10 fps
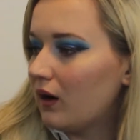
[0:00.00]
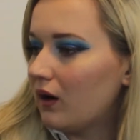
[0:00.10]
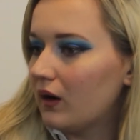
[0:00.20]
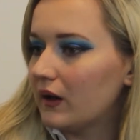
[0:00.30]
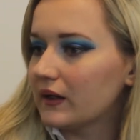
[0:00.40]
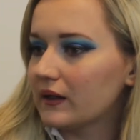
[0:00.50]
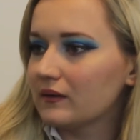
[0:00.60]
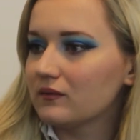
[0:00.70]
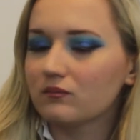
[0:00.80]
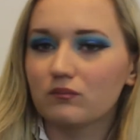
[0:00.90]

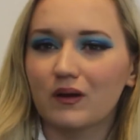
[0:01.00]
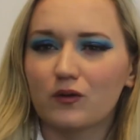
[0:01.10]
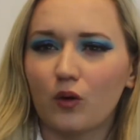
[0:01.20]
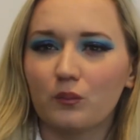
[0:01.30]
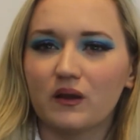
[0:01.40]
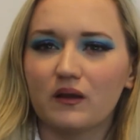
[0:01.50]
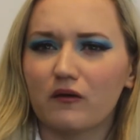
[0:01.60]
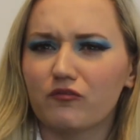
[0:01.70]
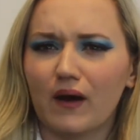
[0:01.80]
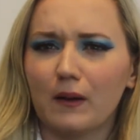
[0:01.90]
I adopted
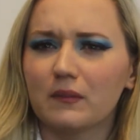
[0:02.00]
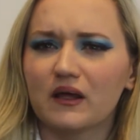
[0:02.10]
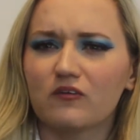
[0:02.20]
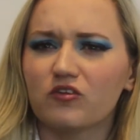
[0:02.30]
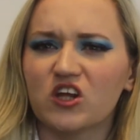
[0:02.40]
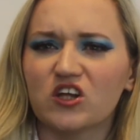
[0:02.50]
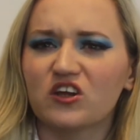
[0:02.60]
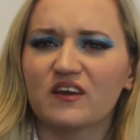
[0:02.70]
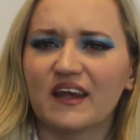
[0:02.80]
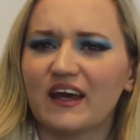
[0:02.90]
a family of
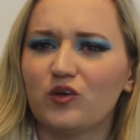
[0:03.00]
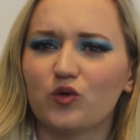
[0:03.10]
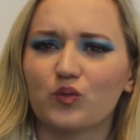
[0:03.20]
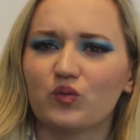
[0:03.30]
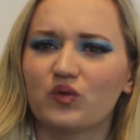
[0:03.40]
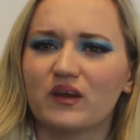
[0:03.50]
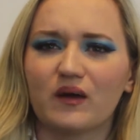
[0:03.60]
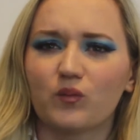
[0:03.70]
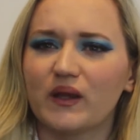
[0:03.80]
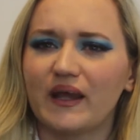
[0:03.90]
stitches and angels
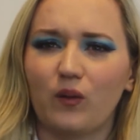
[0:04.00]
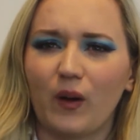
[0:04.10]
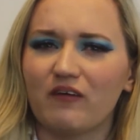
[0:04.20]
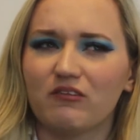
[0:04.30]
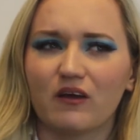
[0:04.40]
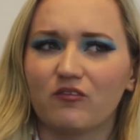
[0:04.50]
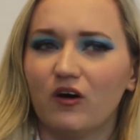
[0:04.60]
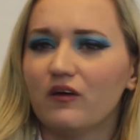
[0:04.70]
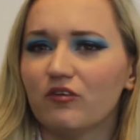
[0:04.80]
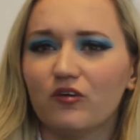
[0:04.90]
that we now have like
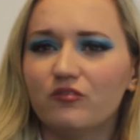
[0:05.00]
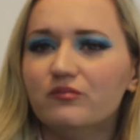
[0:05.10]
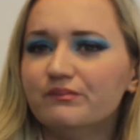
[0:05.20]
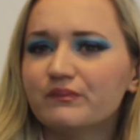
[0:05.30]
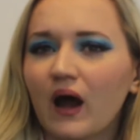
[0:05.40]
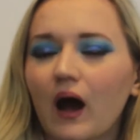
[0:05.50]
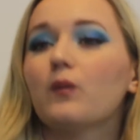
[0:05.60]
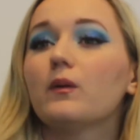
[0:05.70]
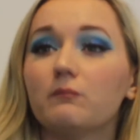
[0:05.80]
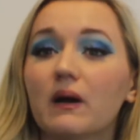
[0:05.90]
five of.
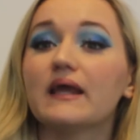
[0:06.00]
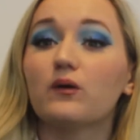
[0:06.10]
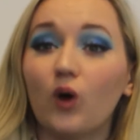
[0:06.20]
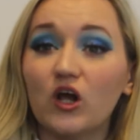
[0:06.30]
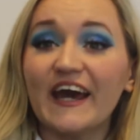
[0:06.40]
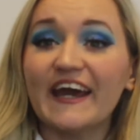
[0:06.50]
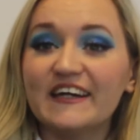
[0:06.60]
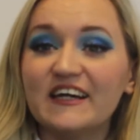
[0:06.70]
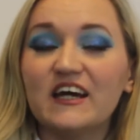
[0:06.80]
Oh, and my little Ollie.